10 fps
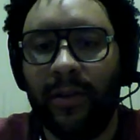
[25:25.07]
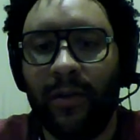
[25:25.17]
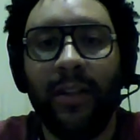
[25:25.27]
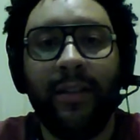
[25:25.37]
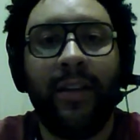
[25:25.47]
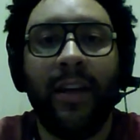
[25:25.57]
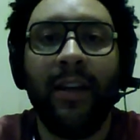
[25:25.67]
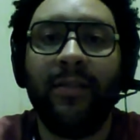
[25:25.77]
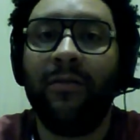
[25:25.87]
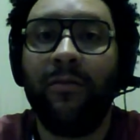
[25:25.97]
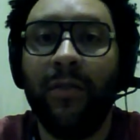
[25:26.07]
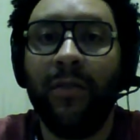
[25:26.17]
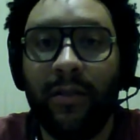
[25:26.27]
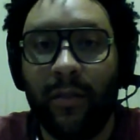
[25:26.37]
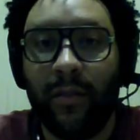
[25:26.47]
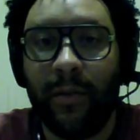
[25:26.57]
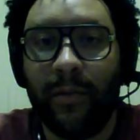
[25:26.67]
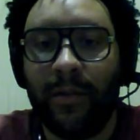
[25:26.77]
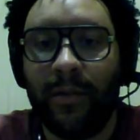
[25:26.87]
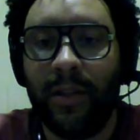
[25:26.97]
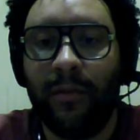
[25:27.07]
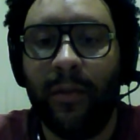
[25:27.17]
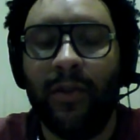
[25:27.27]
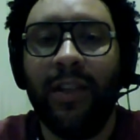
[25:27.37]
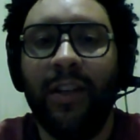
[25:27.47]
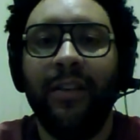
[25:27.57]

What days of the week do women spend the most?